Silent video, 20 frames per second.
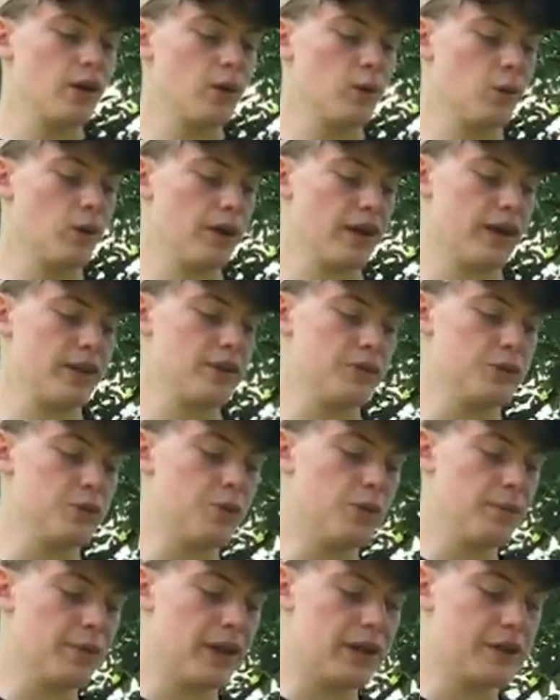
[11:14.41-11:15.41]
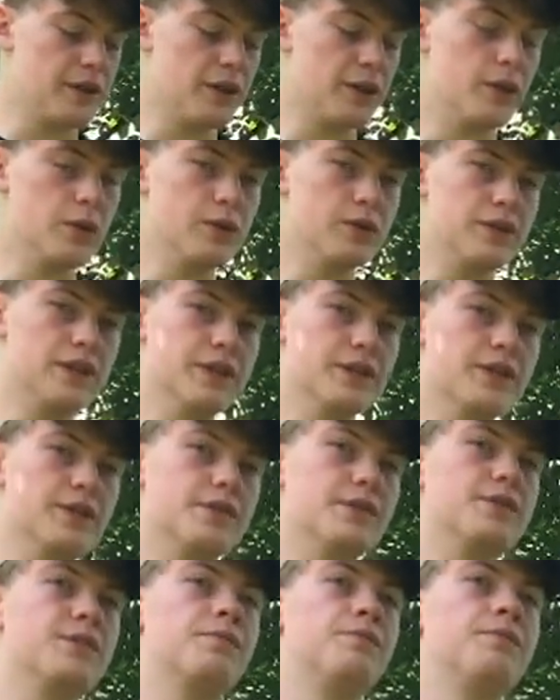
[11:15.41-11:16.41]
What I do with my nose
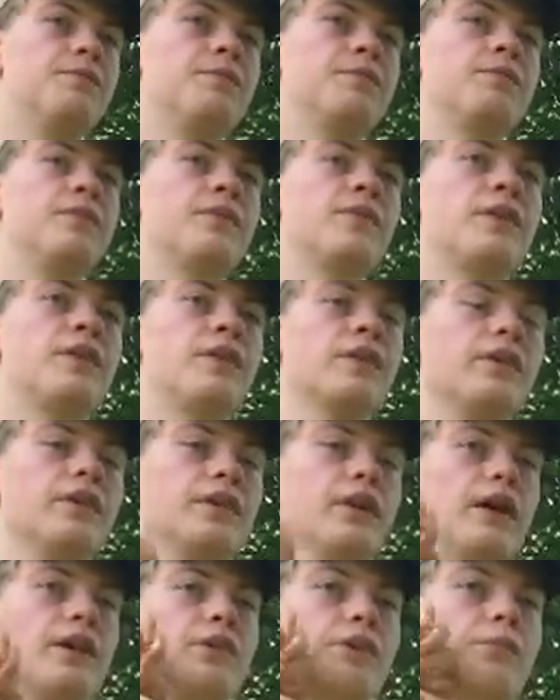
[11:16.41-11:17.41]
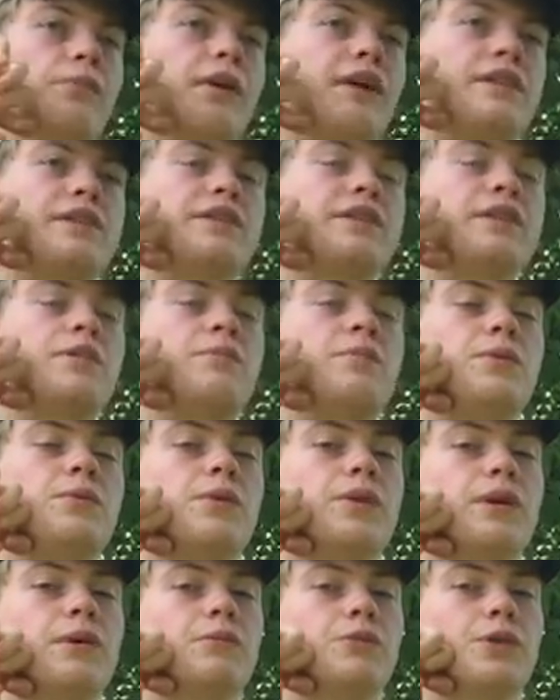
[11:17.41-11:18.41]
is, and you might see me
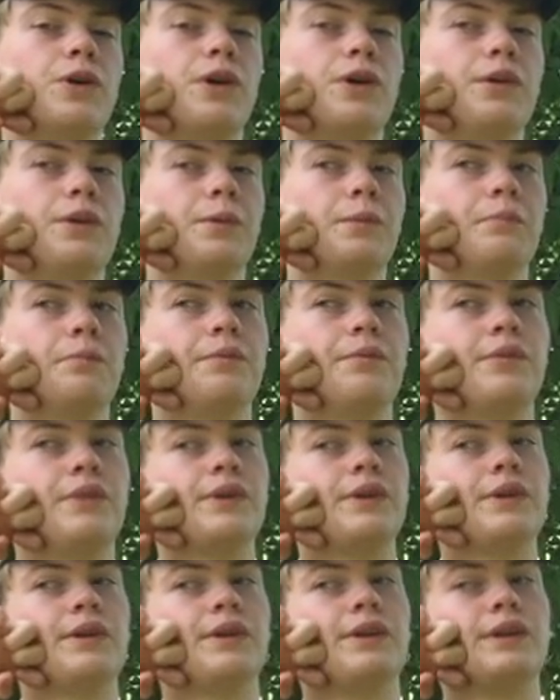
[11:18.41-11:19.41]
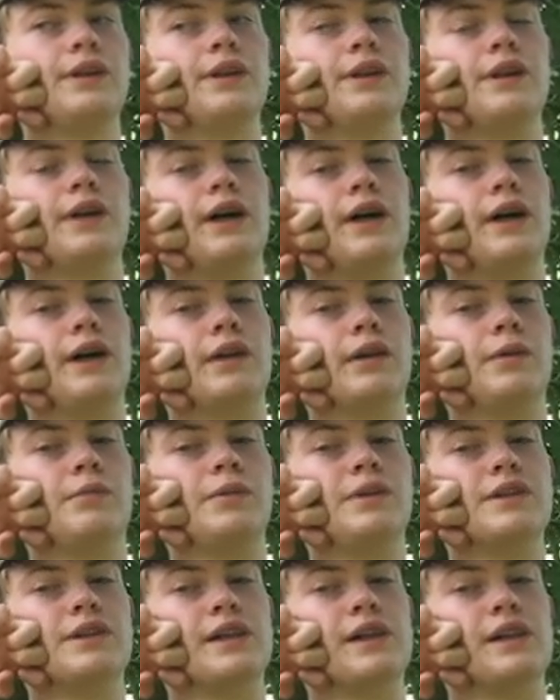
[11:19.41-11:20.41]
when I'm drawing up, I come
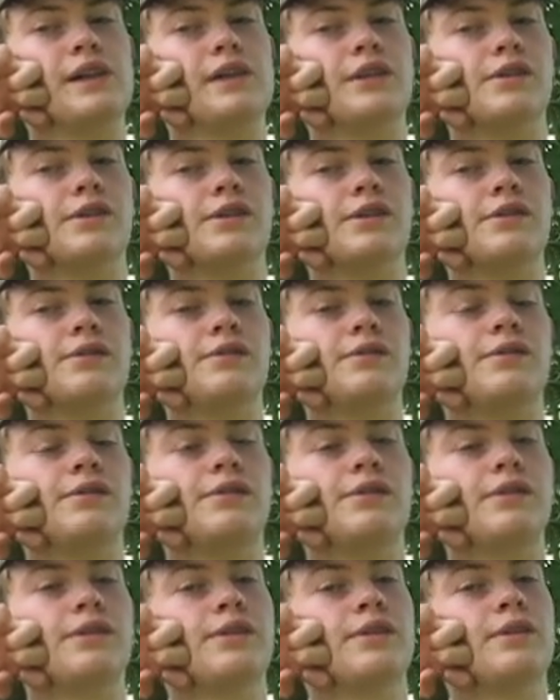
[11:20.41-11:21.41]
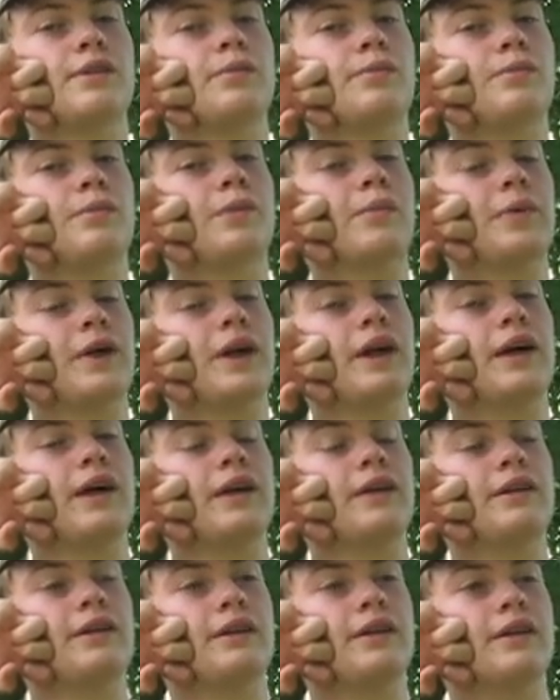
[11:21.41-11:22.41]
into anchor, put my
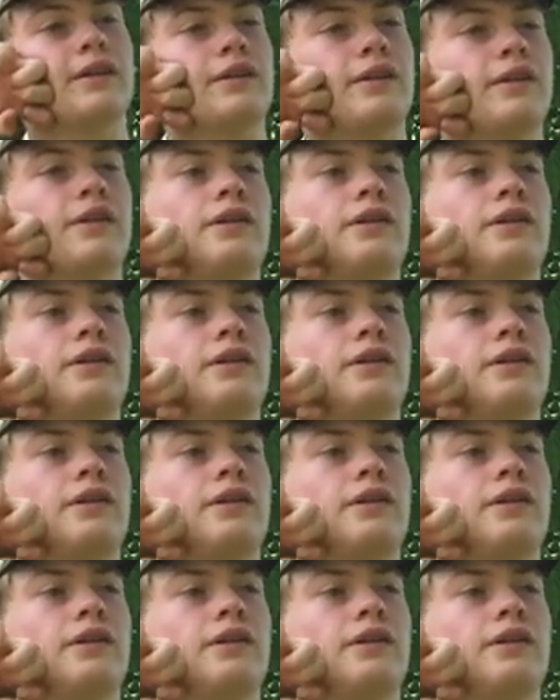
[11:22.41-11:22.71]
hand in,